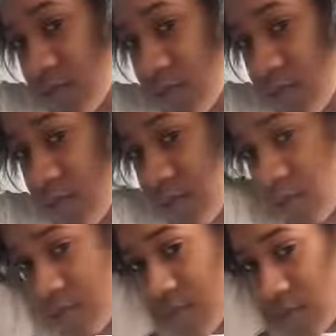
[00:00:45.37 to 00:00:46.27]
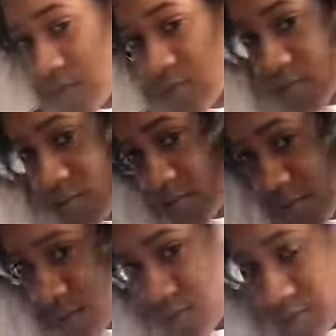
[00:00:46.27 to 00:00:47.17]
this edge control.
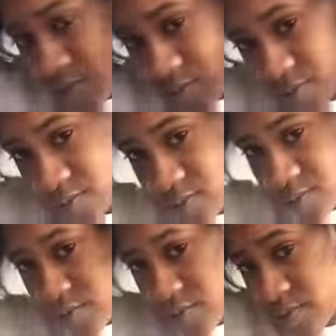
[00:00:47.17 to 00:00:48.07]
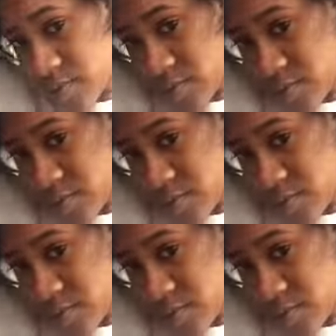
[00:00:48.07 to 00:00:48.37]
That was used just to make my